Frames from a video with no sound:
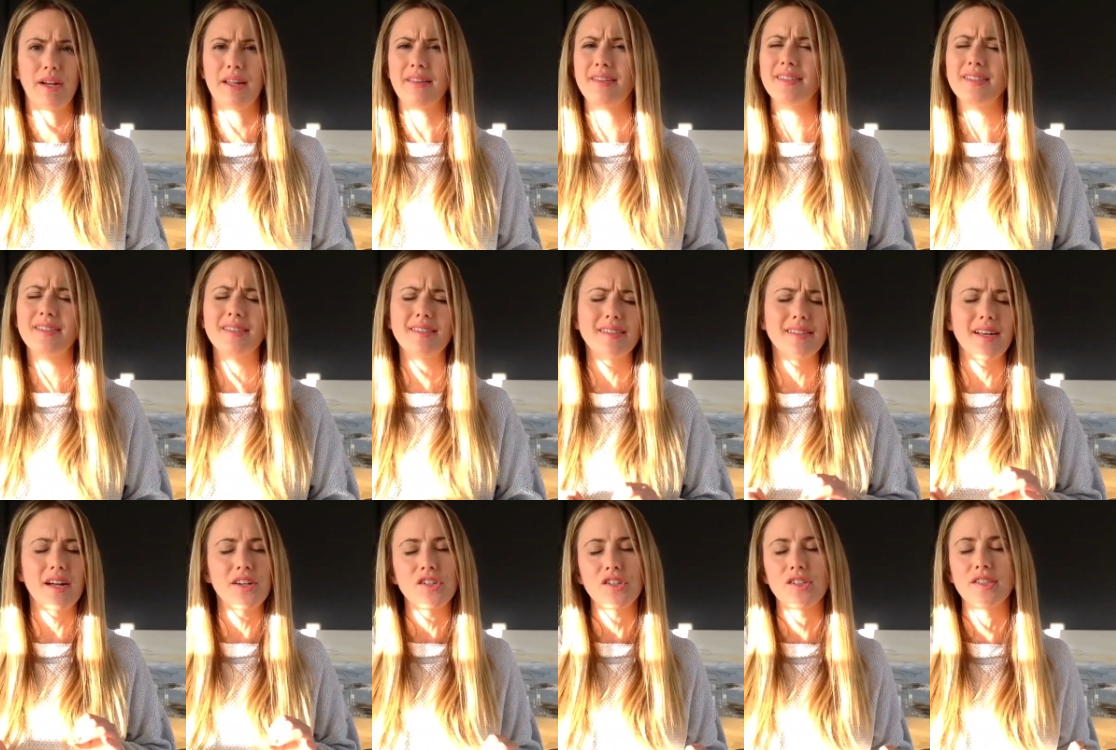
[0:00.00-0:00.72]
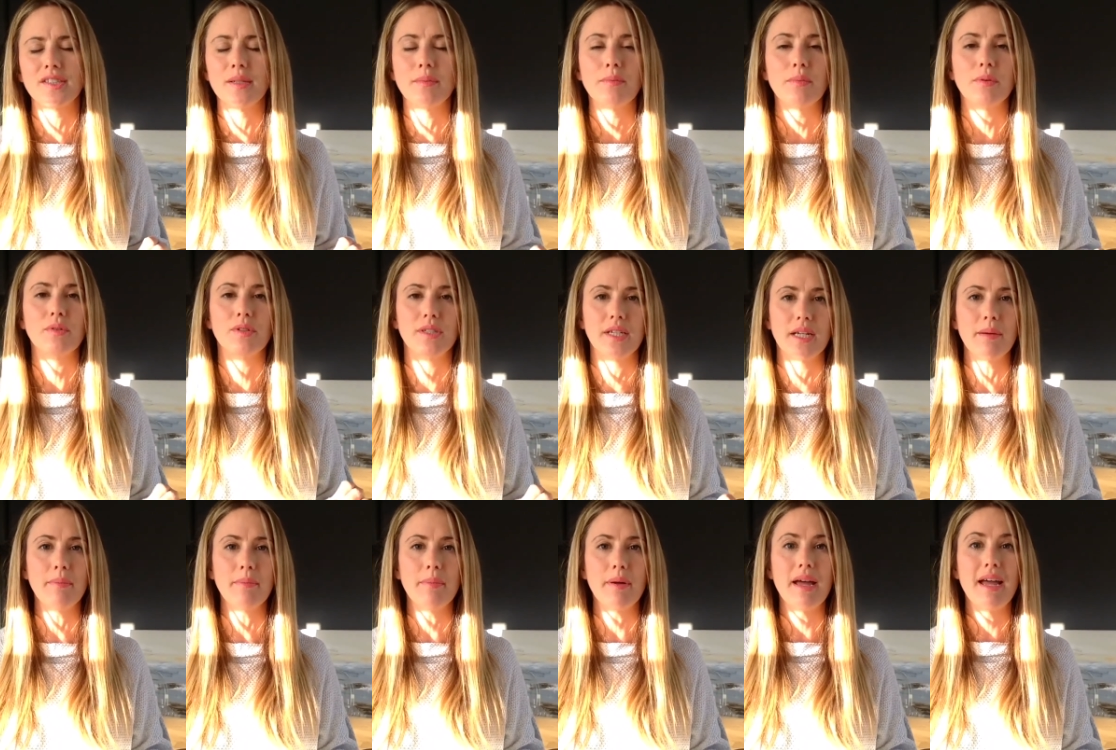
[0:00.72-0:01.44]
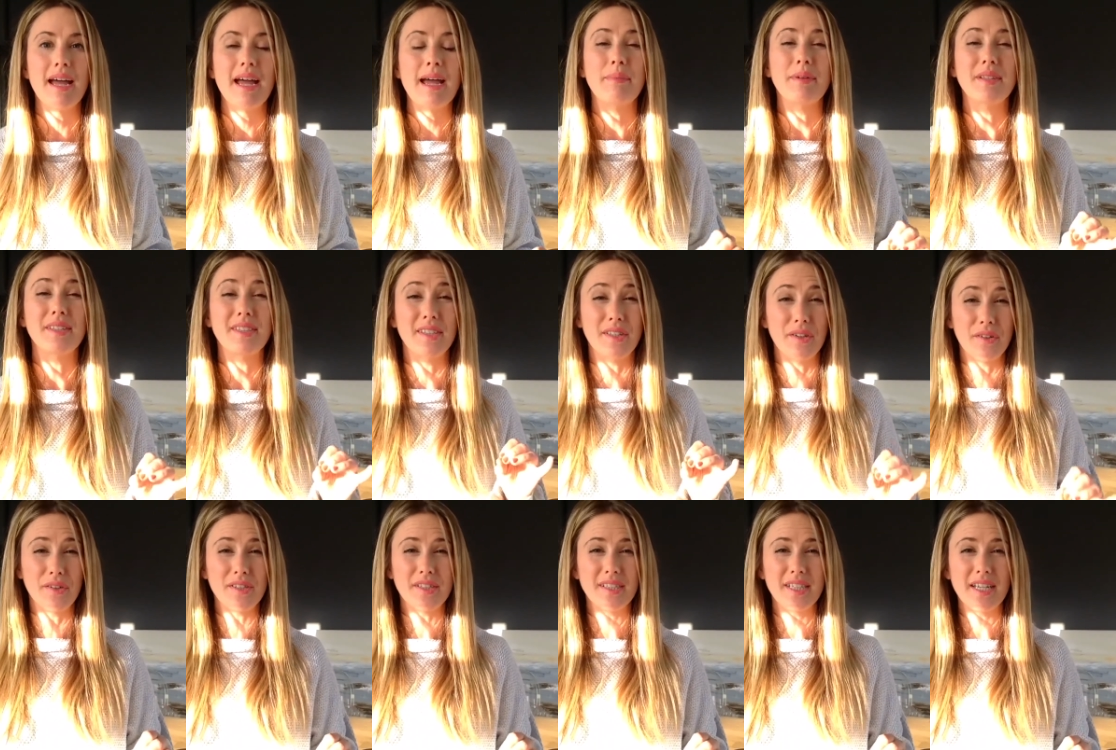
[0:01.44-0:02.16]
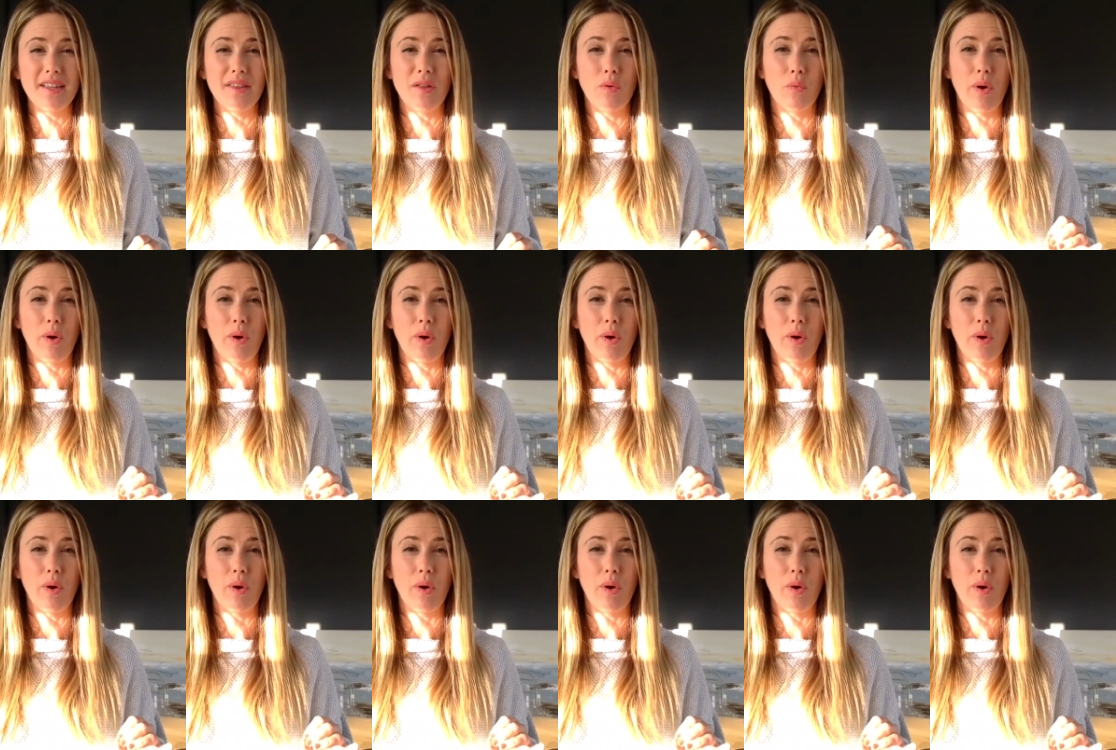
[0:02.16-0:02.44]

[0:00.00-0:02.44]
Now, this is such a simple tip, but seriously, the